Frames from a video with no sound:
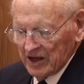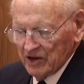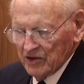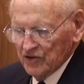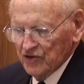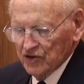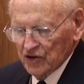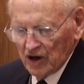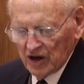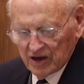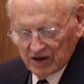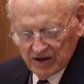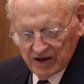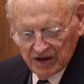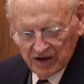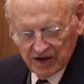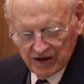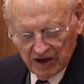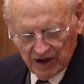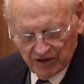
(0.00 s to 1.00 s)
You saw it,
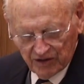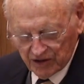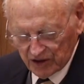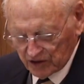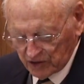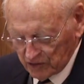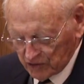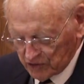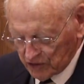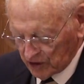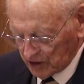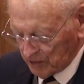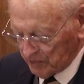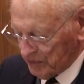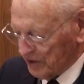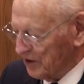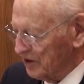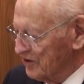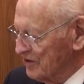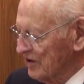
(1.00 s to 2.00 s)
and I think you took a
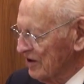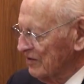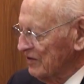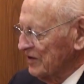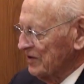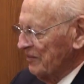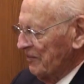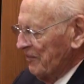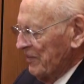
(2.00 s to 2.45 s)
picture of it.